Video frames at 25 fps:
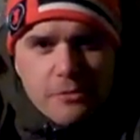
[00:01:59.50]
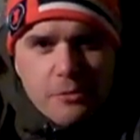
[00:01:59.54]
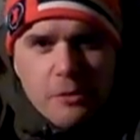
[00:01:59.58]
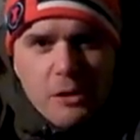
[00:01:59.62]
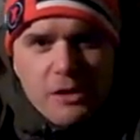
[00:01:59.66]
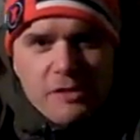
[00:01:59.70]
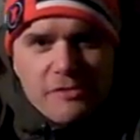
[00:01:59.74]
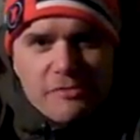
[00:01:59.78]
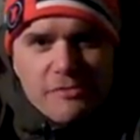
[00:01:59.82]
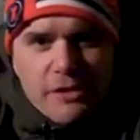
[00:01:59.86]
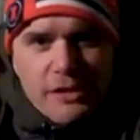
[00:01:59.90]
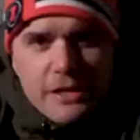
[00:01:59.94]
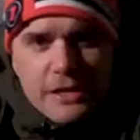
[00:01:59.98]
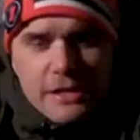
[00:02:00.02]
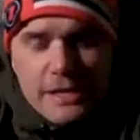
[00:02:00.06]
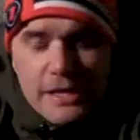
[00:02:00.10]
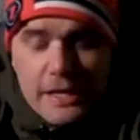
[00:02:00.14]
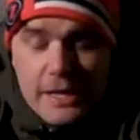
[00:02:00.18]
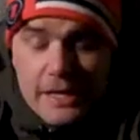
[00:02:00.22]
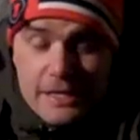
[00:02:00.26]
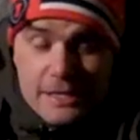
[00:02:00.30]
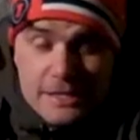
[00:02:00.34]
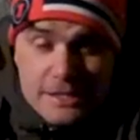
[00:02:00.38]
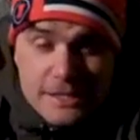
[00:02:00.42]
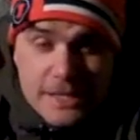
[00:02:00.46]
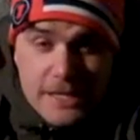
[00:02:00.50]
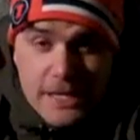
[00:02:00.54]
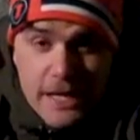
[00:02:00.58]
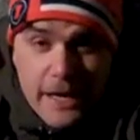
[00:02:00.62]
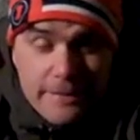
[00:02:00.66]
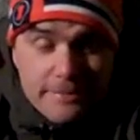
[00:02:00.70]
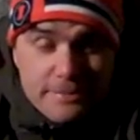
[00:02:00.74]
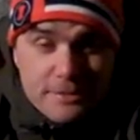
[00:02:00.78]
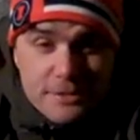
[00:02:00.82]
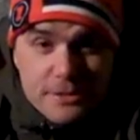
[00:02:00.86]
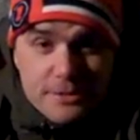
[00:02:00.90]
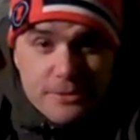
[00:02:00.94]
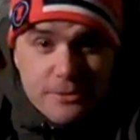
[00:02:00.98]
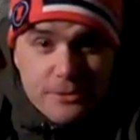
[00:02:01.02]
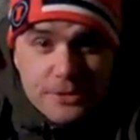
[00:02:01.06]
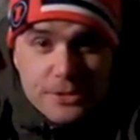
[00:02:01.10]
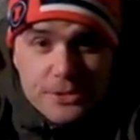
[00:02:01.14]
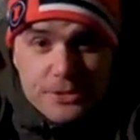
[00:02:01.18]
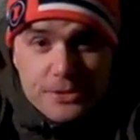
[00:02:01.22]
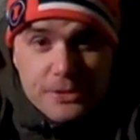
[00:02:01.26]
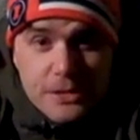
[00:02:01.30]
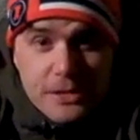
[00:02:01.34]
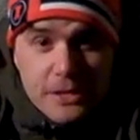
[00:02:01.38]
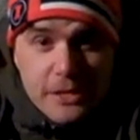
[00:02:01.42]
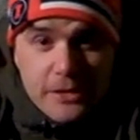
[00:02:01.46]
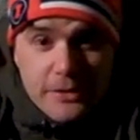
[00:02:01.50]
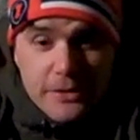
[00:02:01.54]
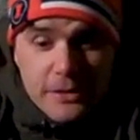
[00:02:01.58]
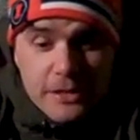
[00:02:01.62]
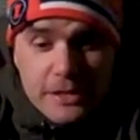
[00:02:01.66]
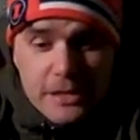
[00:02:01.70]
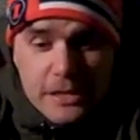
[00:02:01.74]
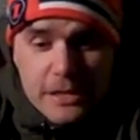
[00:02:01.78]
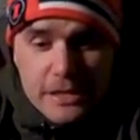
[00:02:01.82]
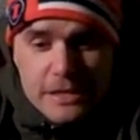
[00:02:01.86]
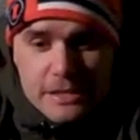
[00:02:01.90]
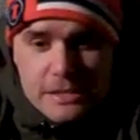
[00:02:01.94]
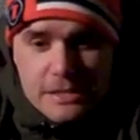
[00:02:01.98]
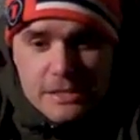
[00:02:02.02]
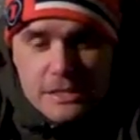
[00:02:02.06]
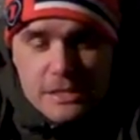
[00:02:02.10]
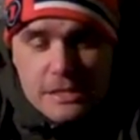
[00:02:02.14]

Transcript: qualified guy, because the cops don't usually carry guns,